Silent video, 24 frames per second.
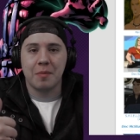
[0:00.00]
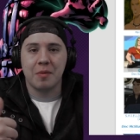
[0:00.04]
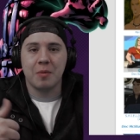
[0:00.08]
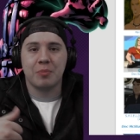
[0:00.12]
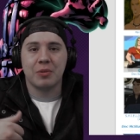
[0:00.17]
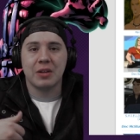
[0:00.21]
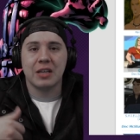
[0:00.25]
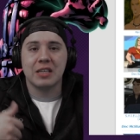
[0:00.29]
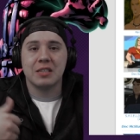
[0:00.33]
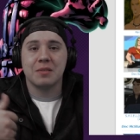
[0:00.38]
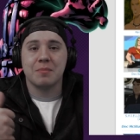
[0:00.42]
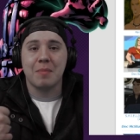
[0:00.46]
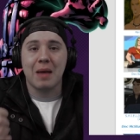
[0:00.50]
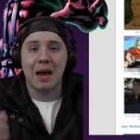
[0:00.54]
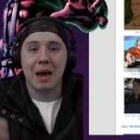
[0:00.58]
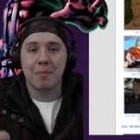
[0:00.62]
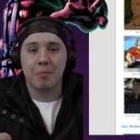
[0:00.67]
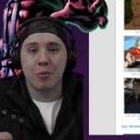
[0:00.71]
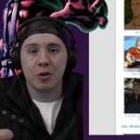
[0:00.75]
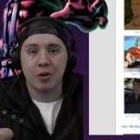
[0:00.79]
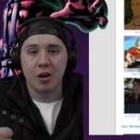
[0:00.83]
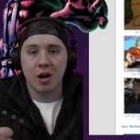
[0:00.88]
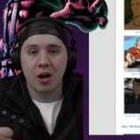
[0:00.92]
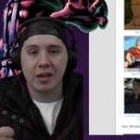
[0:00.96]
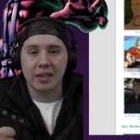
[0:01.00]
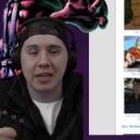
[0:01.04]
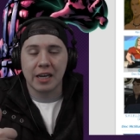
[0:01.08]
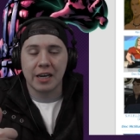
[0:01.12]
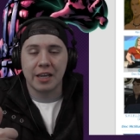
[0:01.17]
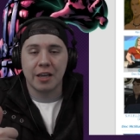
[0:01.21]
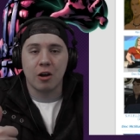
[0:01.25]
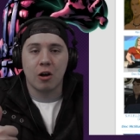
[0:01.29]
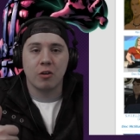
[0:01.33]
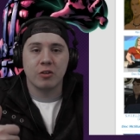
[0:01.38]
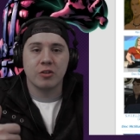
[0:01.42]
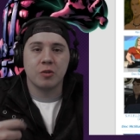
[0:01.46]
game, he plays Matt
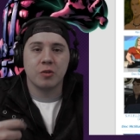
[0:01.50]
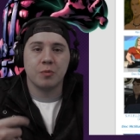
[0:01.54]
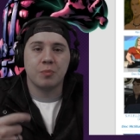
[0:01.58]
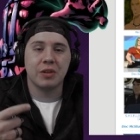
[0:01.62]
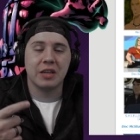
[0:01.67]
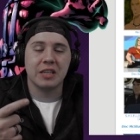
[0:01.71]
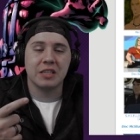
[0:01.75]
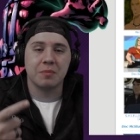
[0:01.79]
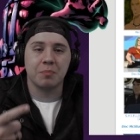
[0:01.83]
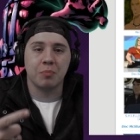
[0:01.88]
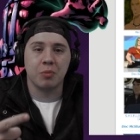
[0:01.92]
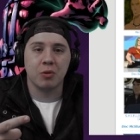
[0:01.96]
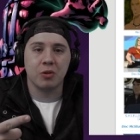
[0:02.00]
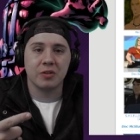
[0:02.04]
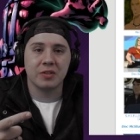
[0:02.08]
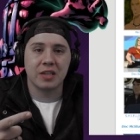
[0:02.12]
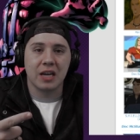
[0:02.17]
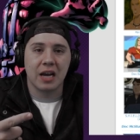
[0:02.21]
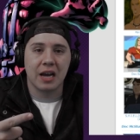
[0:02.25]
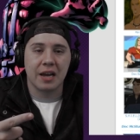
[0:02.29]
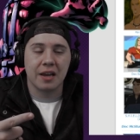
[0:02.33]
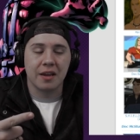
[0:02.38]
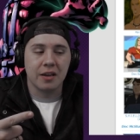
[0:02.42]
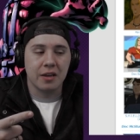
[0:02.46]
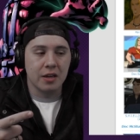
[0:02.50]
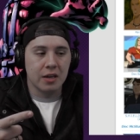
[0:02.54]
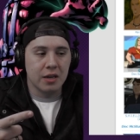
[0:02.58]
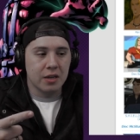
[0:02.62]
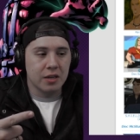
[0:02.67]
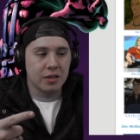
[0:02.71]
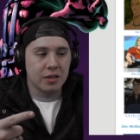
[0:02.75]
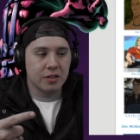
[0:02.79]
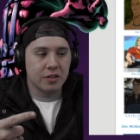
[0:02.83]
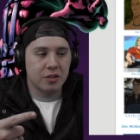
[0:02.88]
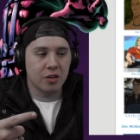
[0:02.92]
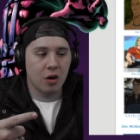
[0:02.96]
Murdock, and he also plays Bullseye.
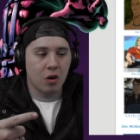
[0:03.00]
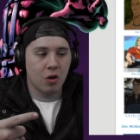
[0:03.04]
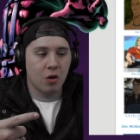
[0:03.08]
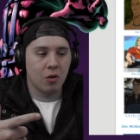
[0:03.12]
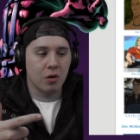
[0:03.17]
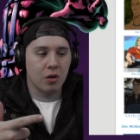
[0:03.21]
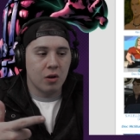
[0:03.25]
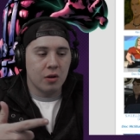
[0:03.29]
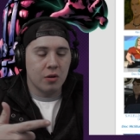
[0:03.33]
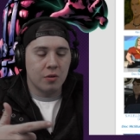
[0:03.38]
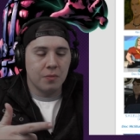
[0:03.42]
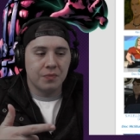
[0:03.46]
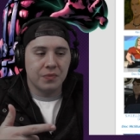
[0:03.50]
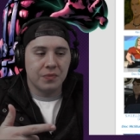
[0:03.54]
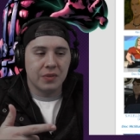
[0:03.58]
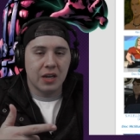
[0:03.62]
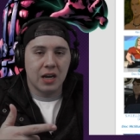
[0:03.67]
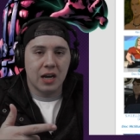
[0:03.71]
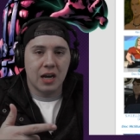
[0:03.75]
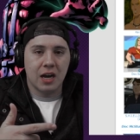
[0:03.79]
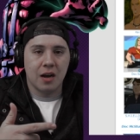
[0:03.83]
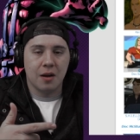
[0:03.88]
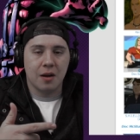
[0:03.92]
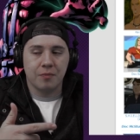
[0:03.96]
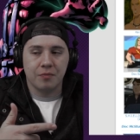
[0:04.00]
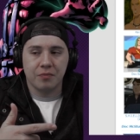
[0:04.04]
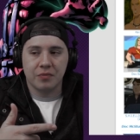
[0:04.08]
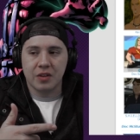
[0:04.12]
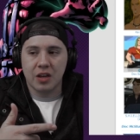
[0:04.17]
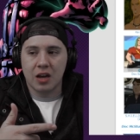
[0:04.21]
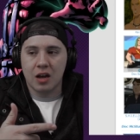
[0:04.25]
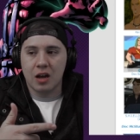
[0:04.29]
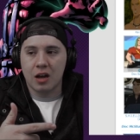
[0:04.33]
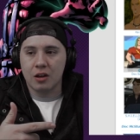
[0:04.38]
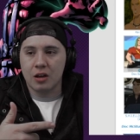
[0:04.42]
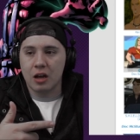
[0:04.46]
So
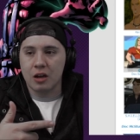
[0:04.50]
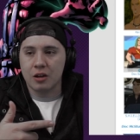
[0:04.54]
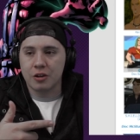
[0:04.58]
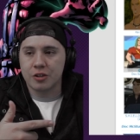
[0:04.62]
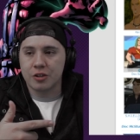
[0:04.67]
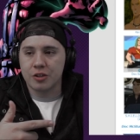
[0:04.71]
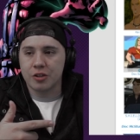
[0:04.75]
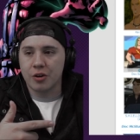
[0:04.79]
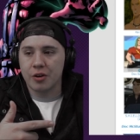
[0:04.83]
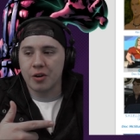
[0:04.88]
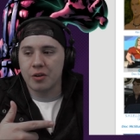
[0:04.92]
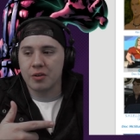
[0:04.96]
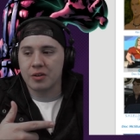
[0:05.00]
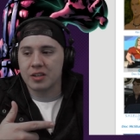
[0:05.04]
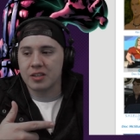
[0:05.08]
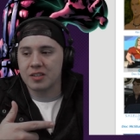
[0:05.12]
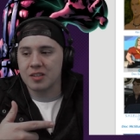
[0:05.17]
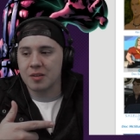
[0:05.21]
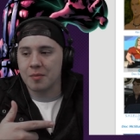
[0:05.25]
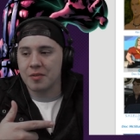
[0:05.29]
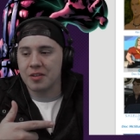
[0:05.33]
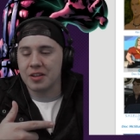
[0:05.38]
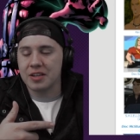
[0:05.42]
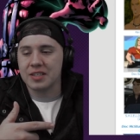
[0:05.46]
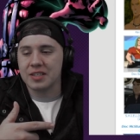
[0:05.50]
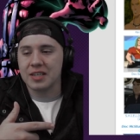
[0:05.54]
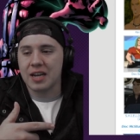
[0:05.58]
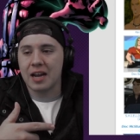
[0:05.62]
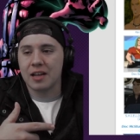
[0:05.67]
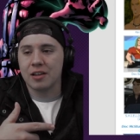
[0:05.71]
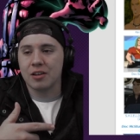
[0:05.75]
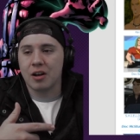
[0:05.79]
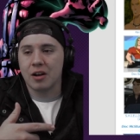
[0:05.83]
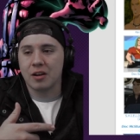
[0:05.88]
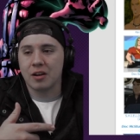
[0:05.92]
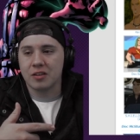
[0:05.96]
um, I'll, I'll show you some of the
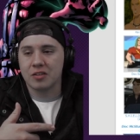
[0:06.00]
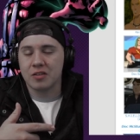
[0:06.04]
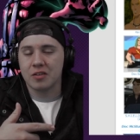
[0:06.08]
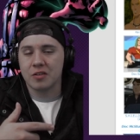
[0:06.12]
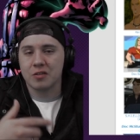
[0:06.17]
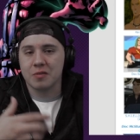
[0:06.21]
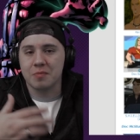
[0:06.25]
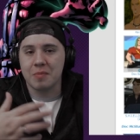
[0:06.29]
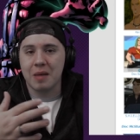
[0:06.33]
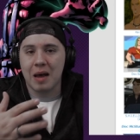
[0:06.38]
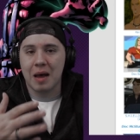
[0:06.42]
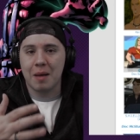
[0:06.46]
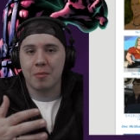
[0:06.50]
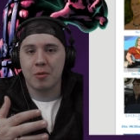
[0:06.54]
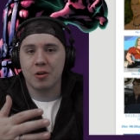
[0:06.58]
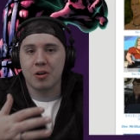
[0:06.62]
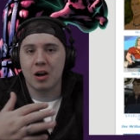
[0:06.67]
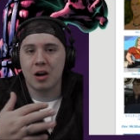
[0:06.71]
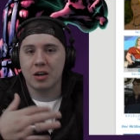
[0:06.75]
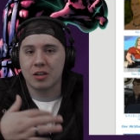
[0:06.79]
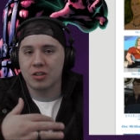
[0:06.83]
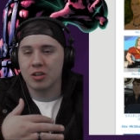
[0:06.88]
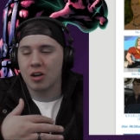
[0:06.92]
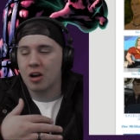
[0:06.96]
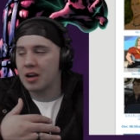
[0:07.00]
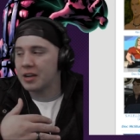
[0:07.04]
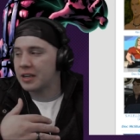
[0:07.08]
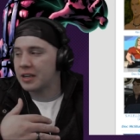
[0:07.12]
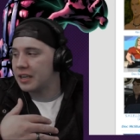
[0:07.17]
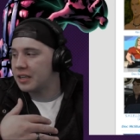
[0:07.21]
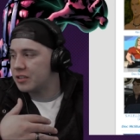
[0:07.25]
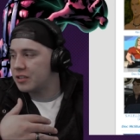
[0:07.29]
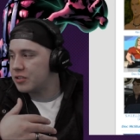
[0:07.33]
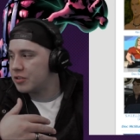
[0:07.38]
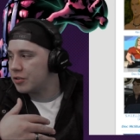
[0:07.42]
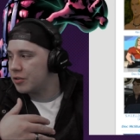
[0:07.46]
dialogue. So there's Matt Murdock
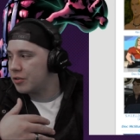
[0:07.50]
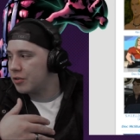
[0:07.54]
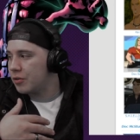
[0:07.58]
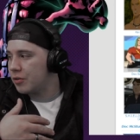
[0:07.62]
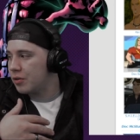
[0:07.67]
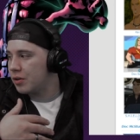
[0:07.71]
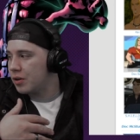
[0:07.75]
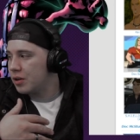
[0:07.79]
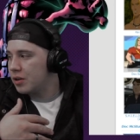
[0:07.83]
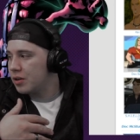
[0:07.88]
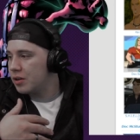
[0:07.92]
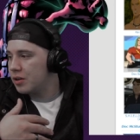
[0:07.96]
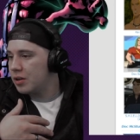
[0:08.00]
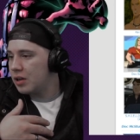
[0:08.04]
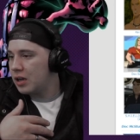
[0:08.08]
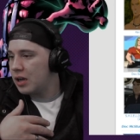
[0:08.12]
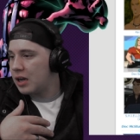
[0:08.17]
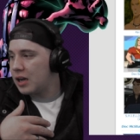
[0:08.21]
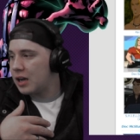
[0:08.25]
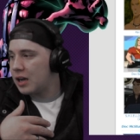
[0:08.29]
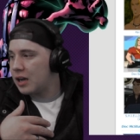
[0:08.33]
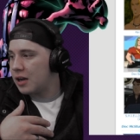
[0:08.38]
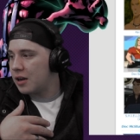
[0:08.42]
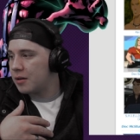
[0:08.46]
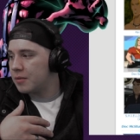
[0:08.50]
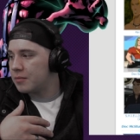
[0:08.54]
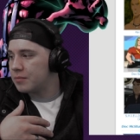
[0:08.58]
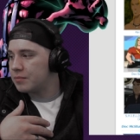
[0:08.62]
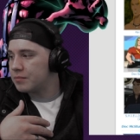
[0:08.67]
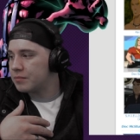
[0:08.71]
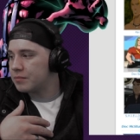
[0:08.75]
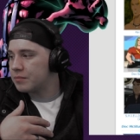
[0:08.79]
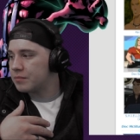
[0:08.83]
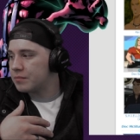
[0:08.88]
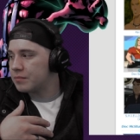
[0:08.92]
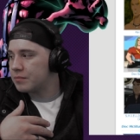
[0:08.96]
talking to
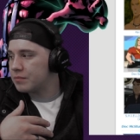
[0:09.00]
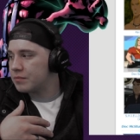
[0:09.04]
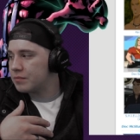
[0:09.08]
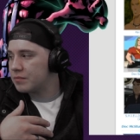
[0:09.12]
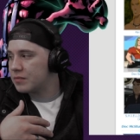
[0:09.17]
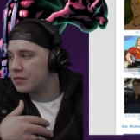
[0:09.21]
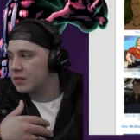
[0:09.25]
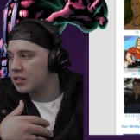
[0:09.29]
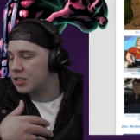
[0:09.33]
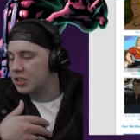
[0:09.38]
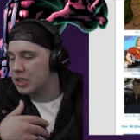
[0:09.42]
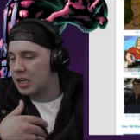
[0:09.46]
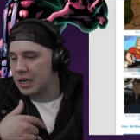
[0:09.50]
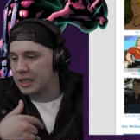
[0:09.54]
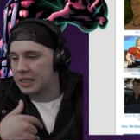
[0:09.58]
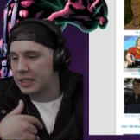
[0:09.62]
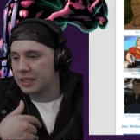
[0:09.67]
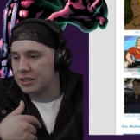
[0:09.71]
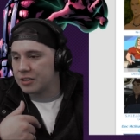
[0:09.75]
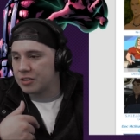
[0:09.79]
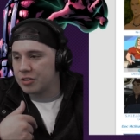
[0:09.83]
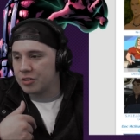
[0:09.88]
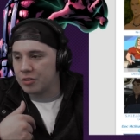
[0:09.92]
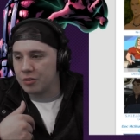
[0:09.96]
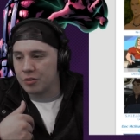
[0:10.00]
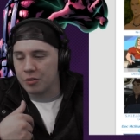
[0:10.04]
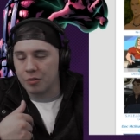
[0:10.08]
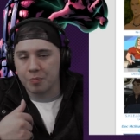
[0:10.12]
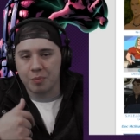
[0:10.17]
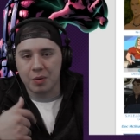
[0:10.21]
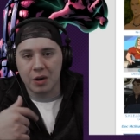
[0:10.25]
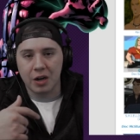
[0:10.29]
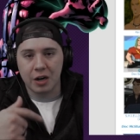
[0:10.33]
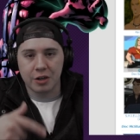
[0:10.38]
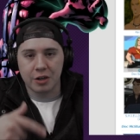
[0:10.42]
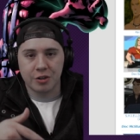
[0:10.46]
um, talking
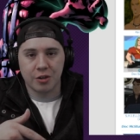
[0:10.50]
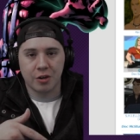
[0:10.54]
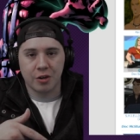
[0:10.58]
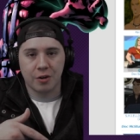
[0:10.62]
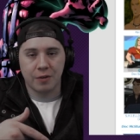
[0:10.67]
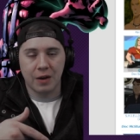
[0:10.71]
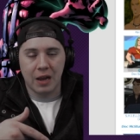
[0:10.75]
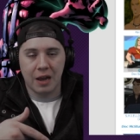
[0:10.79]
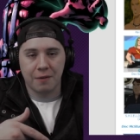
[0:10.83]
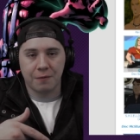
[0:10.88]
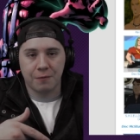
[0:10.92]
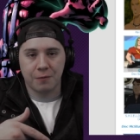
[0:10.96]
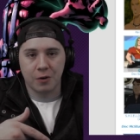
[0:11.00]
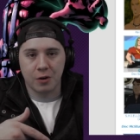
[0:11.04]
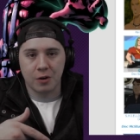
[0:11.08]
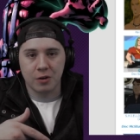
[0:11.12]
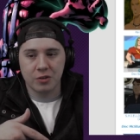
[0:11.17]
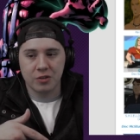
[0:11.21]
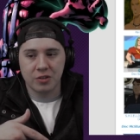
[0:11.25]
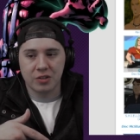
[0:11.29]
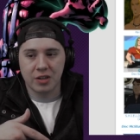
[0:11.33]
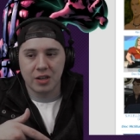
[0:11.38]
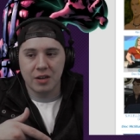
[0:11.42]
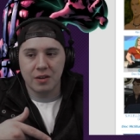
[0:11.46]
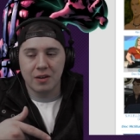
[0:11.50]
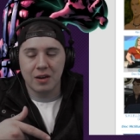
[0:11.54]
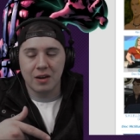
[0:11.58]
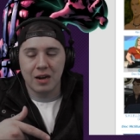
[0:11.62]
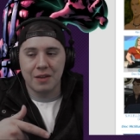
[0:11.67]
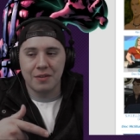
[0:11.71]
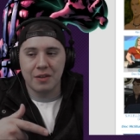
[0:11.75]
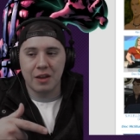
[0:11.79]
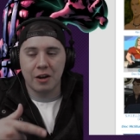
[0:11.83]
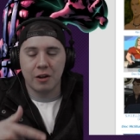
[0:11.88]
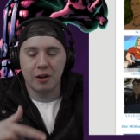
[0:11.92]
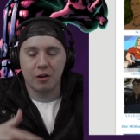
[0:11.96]
to Punisher at first,
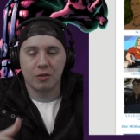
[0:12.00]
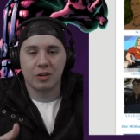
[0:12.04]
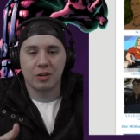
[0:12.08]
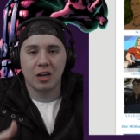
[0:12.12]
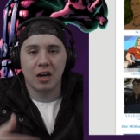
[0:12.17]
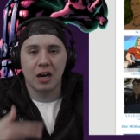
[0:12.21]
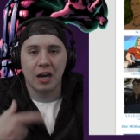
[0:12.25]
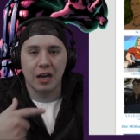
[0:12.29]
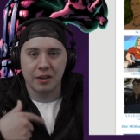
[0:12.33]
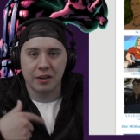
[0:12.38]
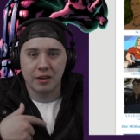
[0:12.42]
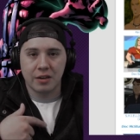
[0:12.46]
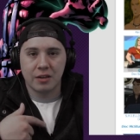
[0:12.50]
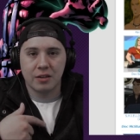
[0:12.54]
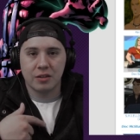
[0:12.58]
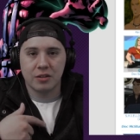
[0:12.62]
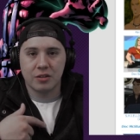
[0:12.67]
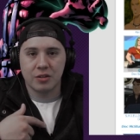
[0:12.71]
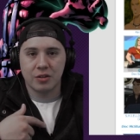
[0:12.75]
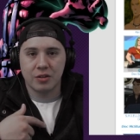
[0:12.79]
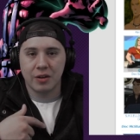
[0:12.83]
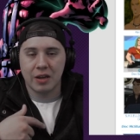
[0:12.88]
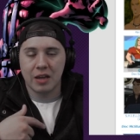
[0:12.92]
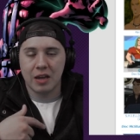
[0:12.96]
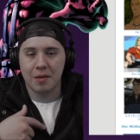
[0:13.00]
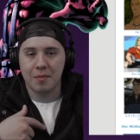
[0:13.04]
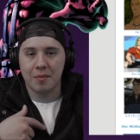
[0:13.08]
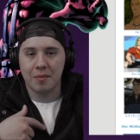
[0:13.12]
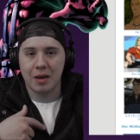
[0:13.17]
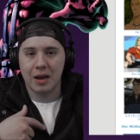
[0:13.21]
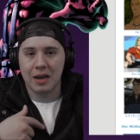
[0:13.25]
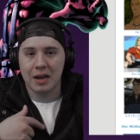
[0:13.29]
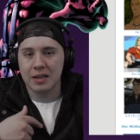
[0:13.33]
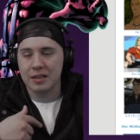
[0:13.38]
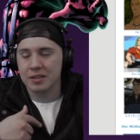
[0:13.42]
and then it'll cut to him